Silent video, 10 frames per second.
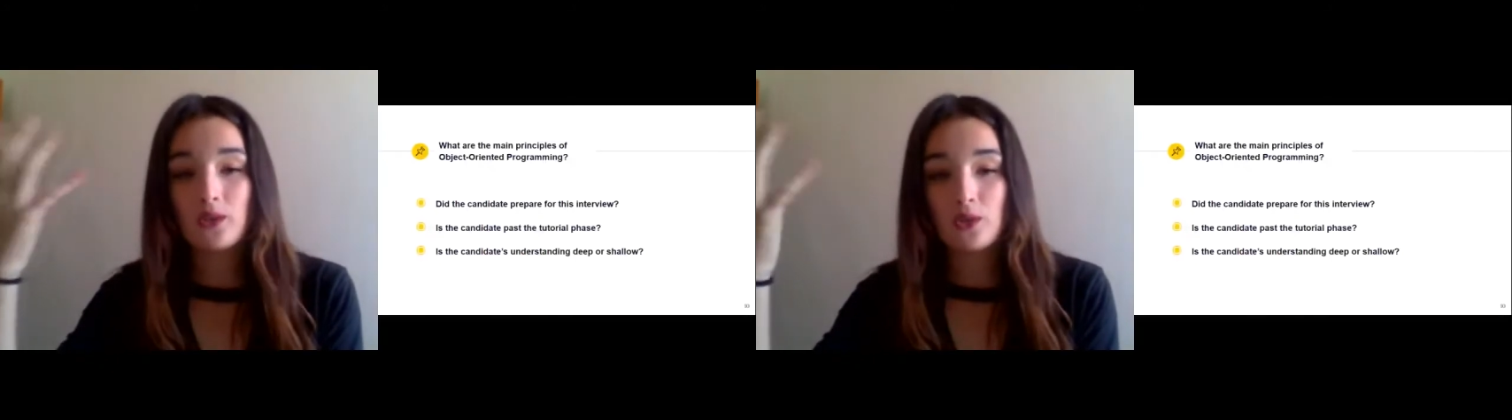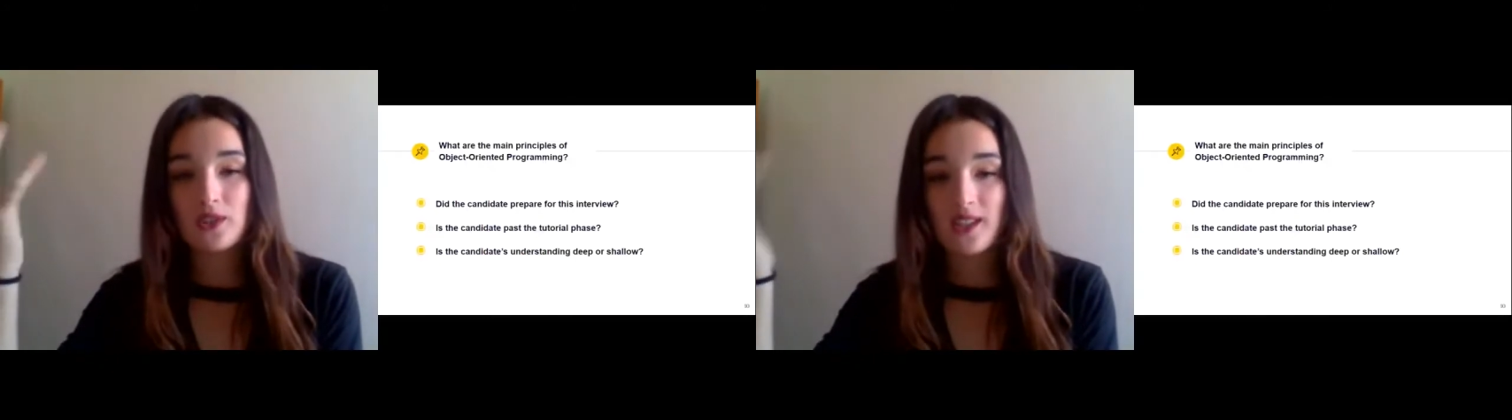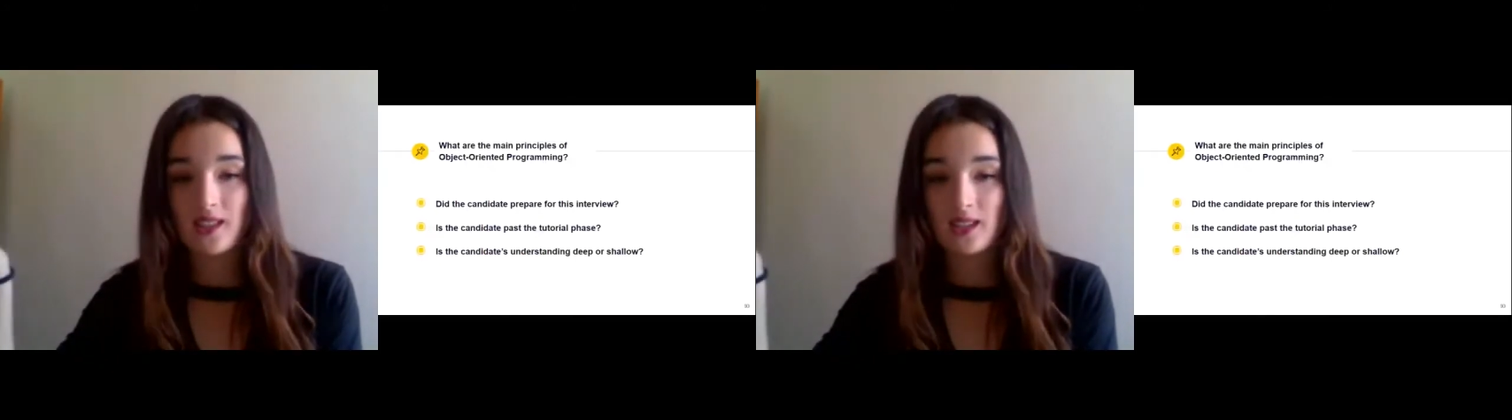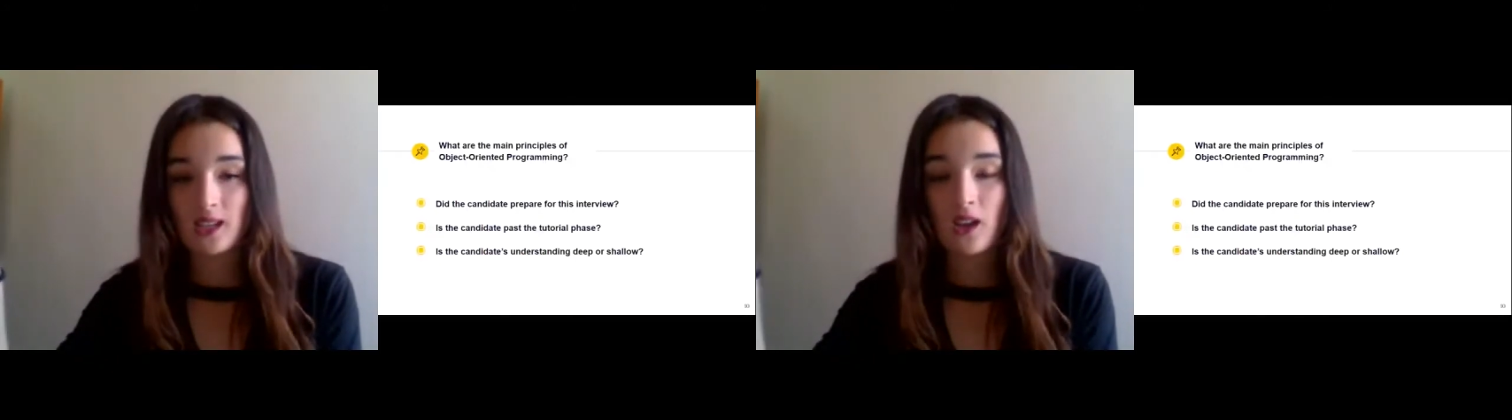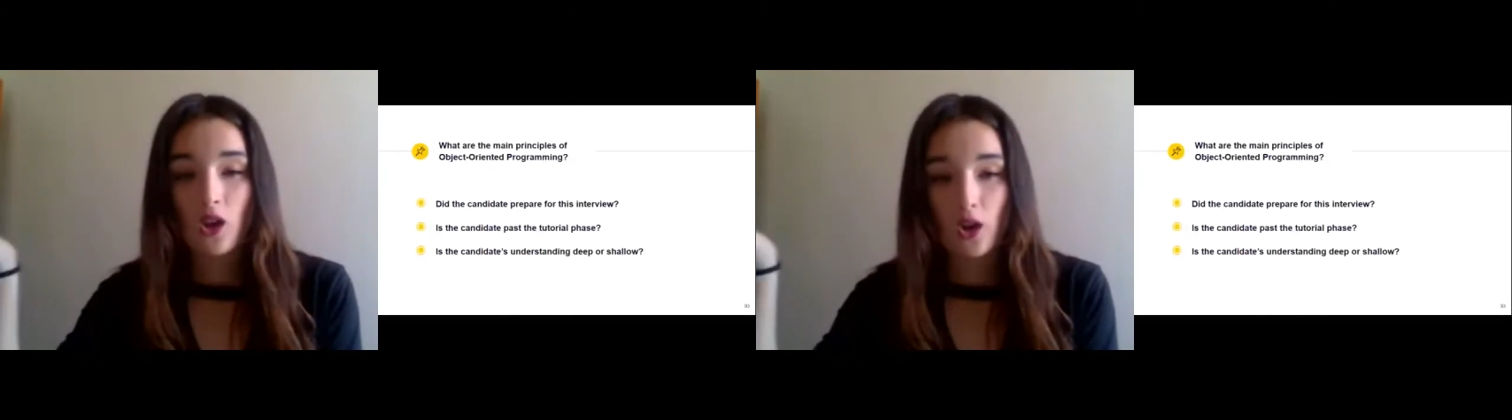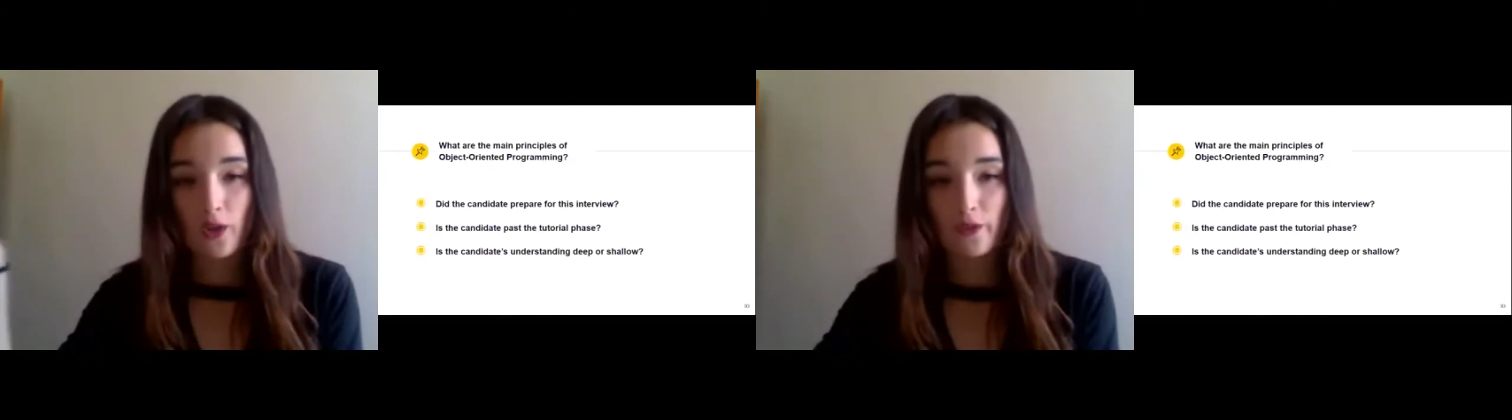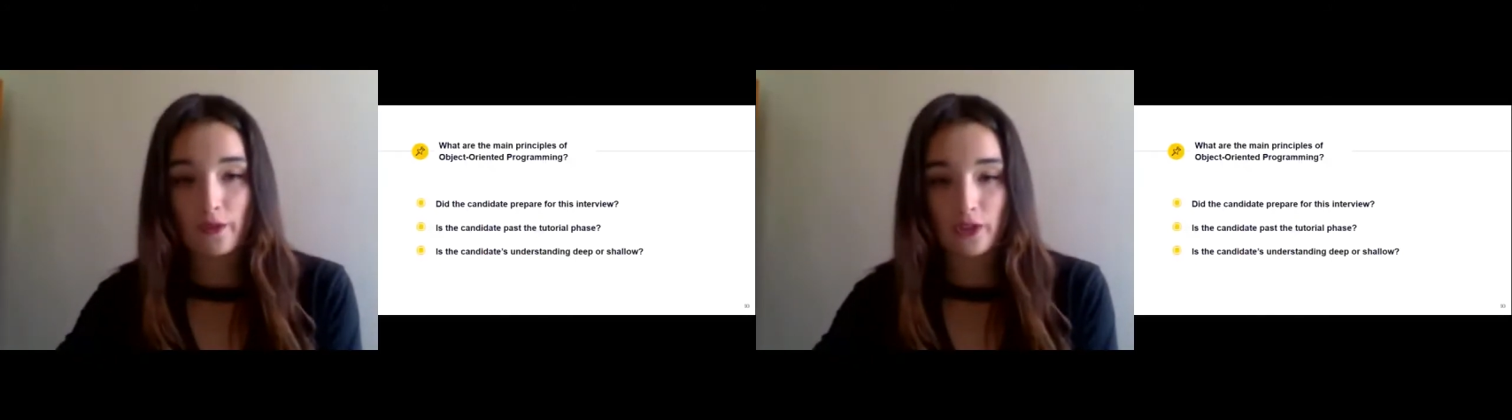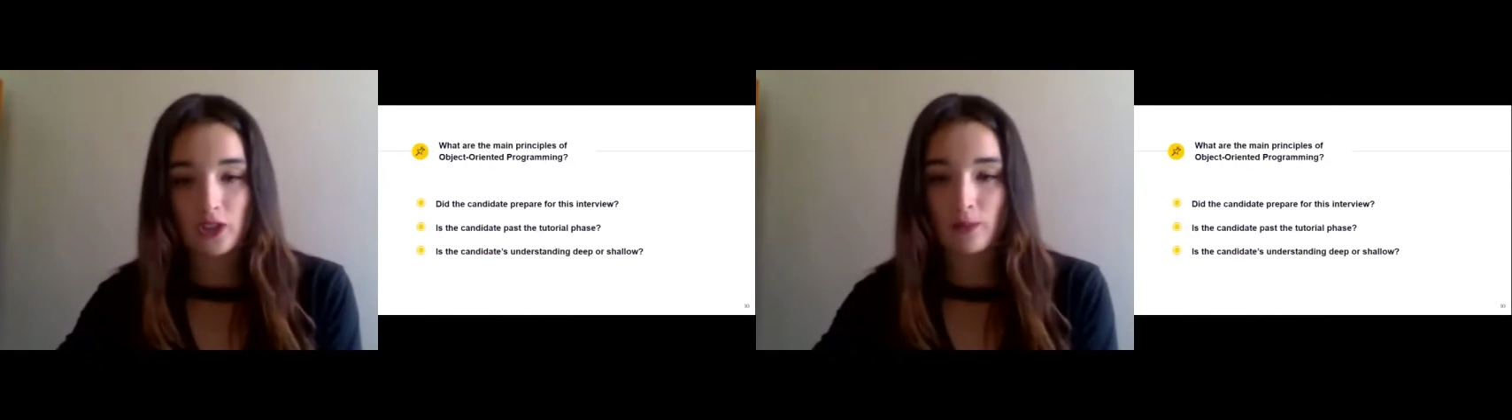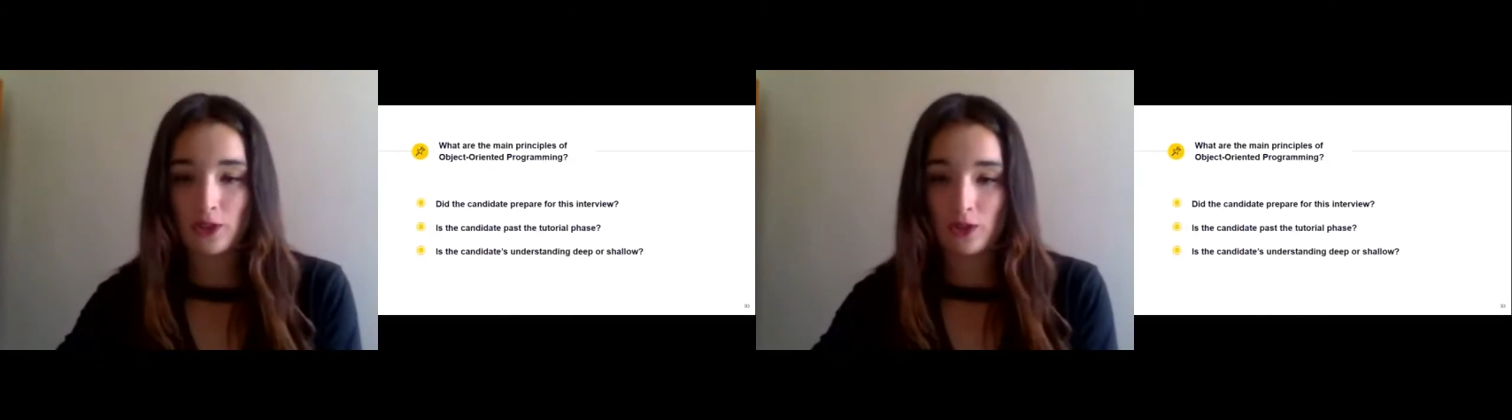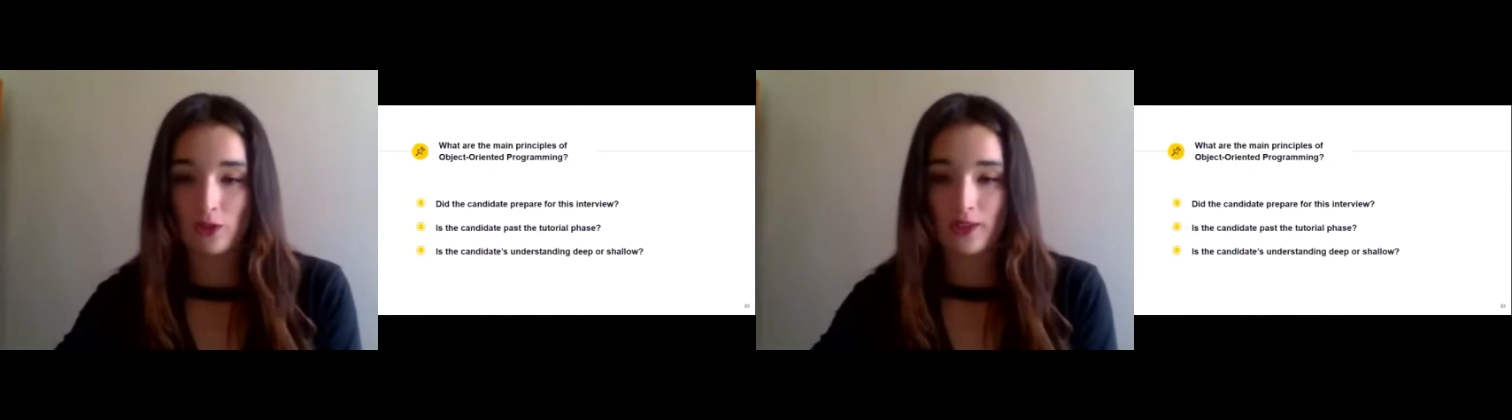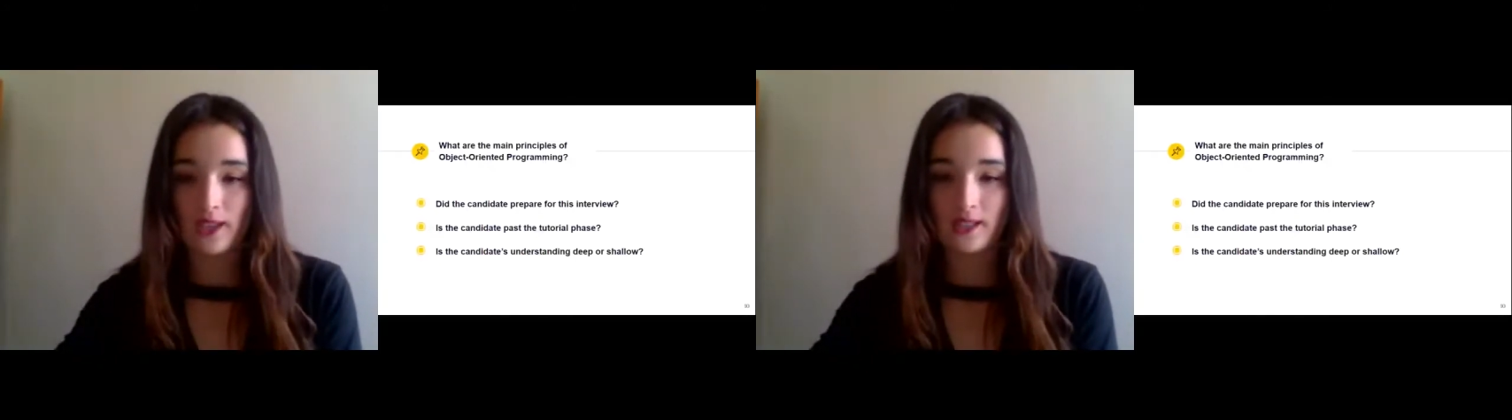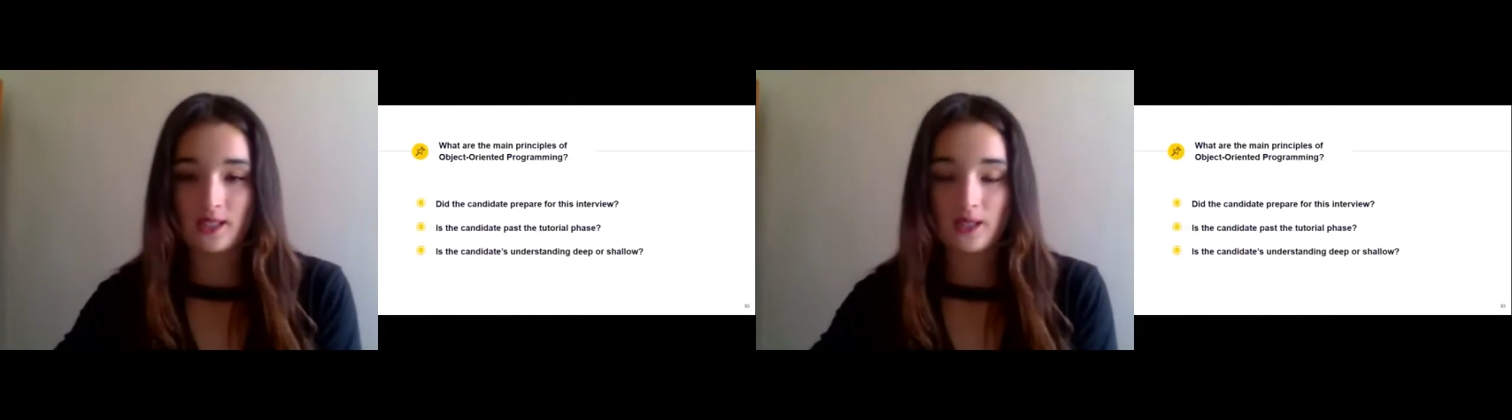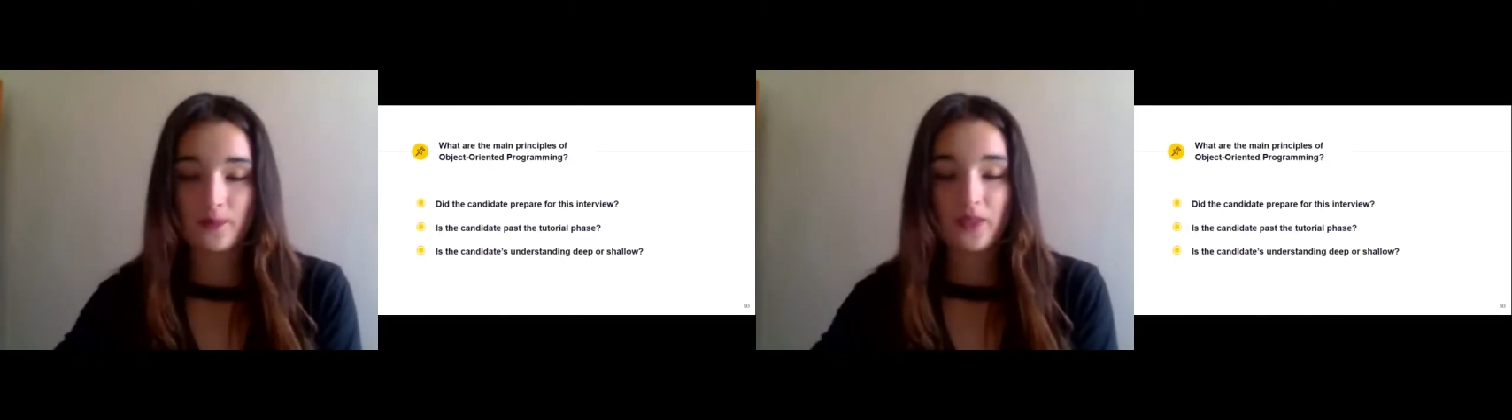understanding of fundamental things.